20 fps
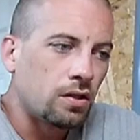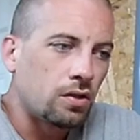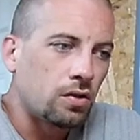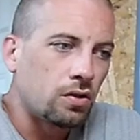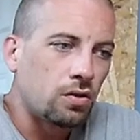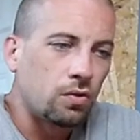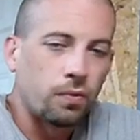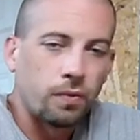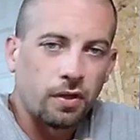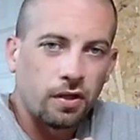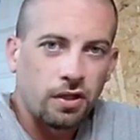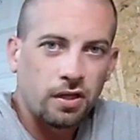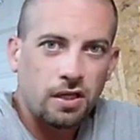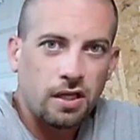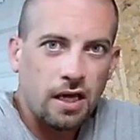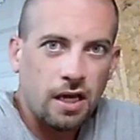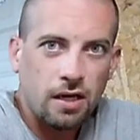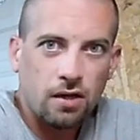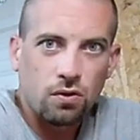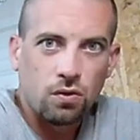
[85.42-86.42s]
You really
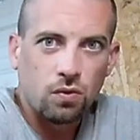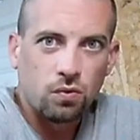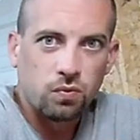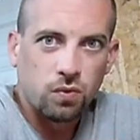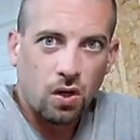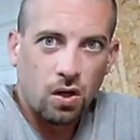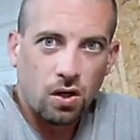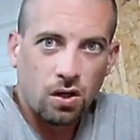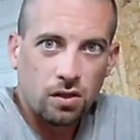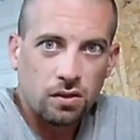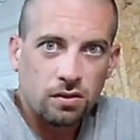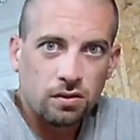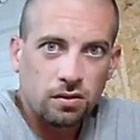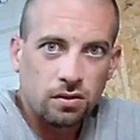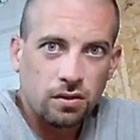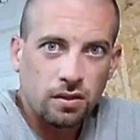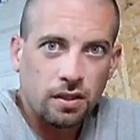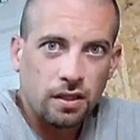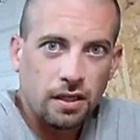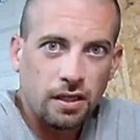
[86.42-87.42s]
can't go wrong
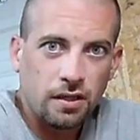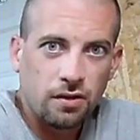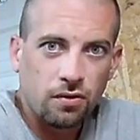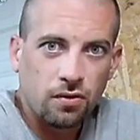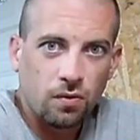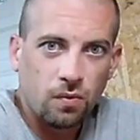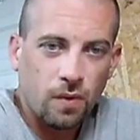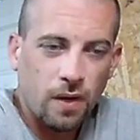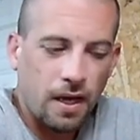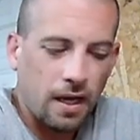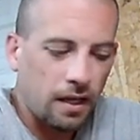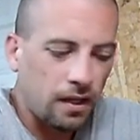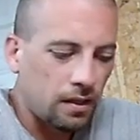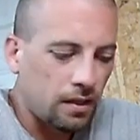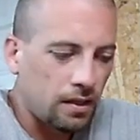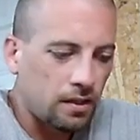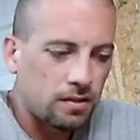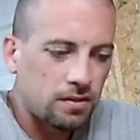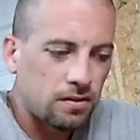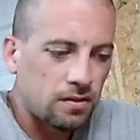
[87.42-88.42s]
either way.
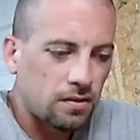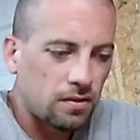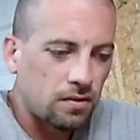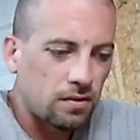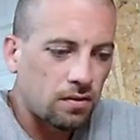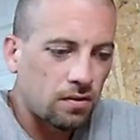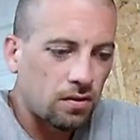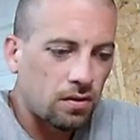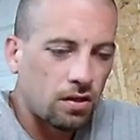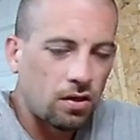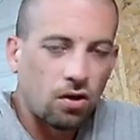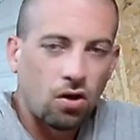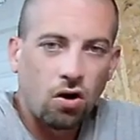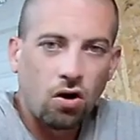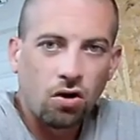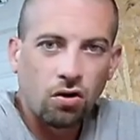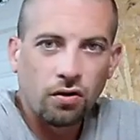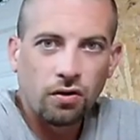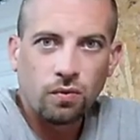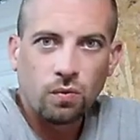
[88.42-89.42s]
It's an
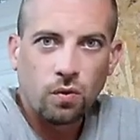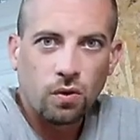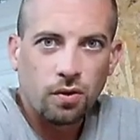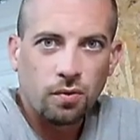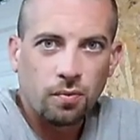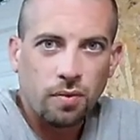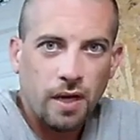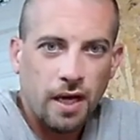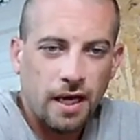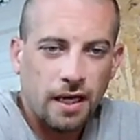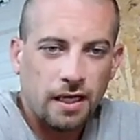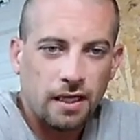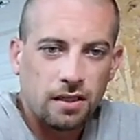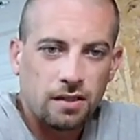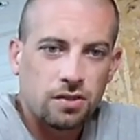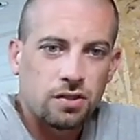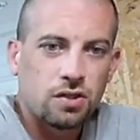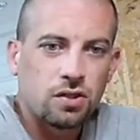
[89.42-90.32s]
all-in-one package.